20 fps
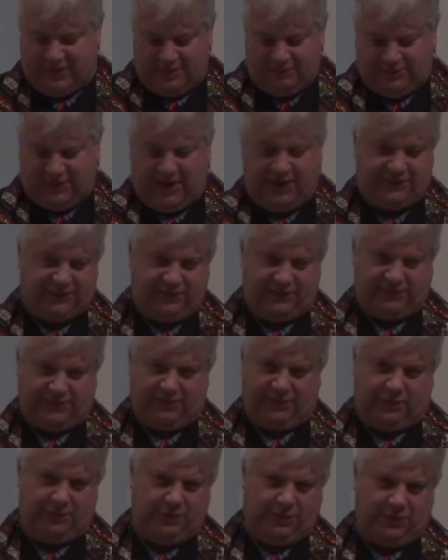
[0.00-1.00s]
temptations of
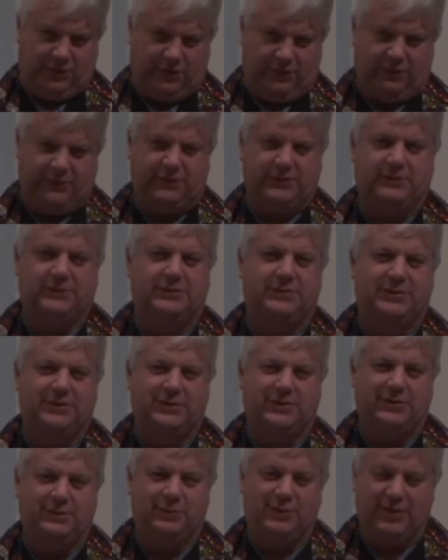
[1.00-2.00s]
the
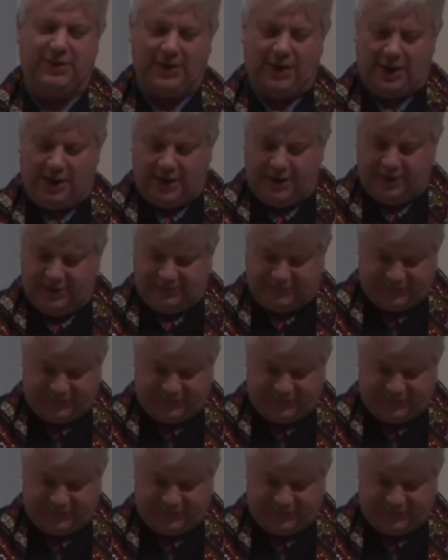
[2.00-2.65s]
world beyond his